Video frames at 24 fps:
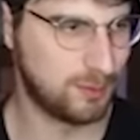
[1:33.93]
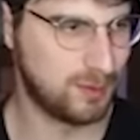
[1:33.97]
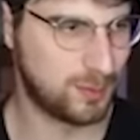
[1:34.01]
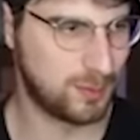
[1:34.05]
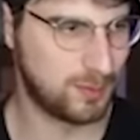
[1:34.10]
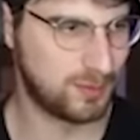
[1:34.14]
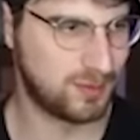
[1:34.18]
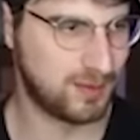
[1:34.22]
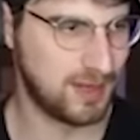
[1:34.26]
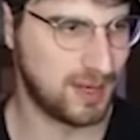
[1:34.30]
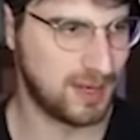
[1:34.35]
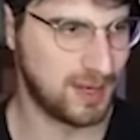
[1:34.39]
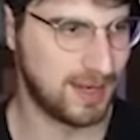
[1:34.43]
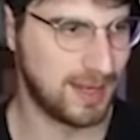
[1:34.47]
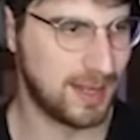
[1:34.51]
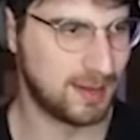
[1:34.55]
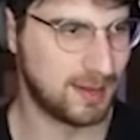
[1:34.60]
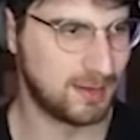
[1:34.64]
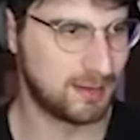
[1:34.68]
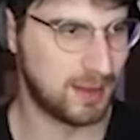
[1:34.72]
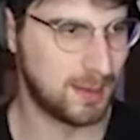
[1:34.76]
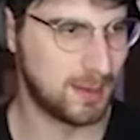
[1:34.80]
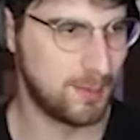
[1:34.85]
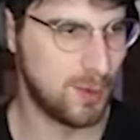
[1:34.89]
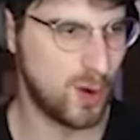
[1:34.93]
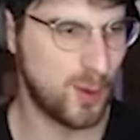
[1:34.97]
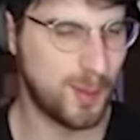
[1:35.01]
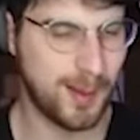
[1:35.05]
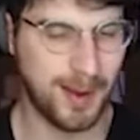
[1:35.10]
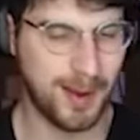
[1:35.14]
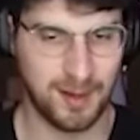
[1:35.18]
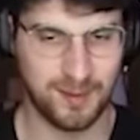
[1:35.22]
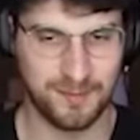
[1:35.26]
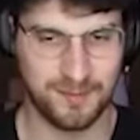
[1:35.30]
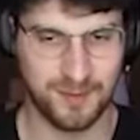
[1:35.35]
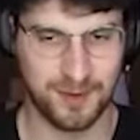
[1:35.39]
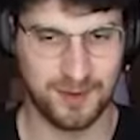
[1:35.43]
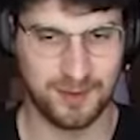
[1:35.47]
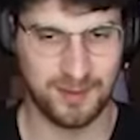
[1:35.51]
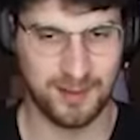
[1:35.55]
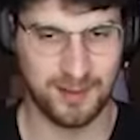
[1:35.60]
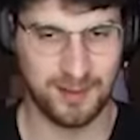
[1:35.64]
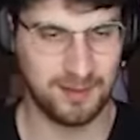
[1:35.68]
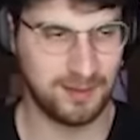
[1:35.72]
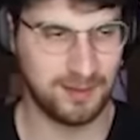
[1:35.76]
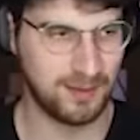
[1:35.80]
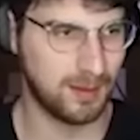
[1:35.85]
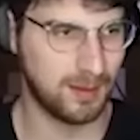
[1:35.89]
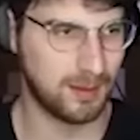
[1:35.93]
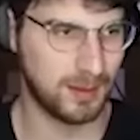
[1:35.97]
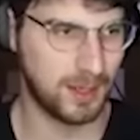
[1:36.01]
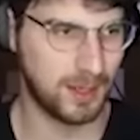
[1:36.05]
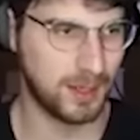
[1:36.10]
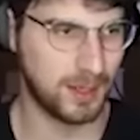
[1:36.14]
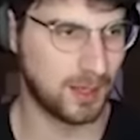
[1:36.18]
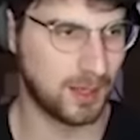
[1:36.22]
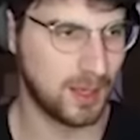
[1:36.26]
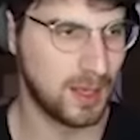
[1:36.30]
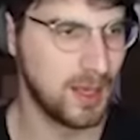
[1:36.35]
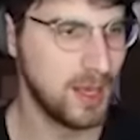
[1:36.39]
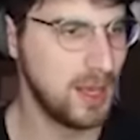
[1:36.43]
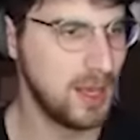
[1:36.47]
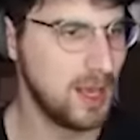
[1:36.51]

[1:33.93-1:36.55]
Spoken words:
to proceed against a mobile fertility clinic,